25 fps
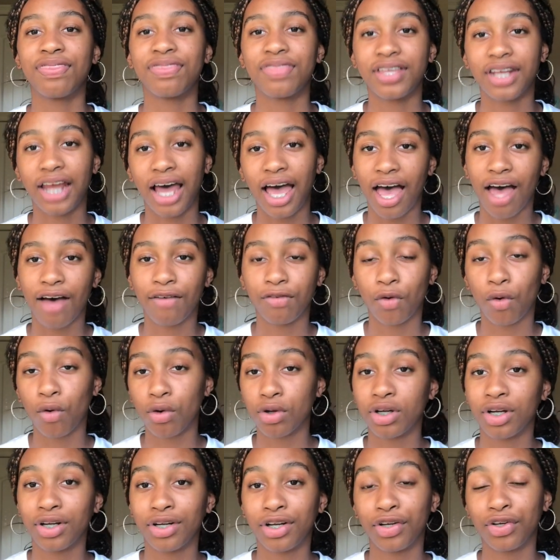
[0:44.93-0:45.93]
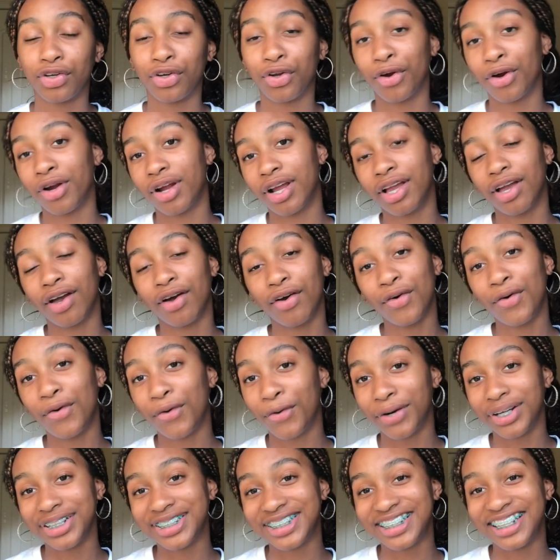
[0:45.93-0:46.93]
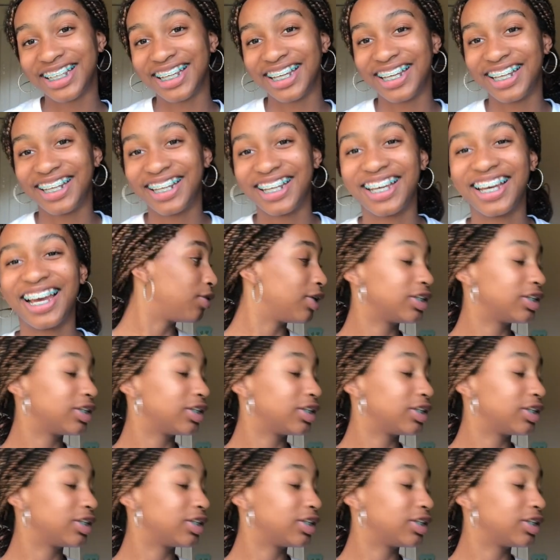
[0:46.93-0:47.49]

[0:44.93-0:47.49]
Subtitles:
that I have ordered during quarantine.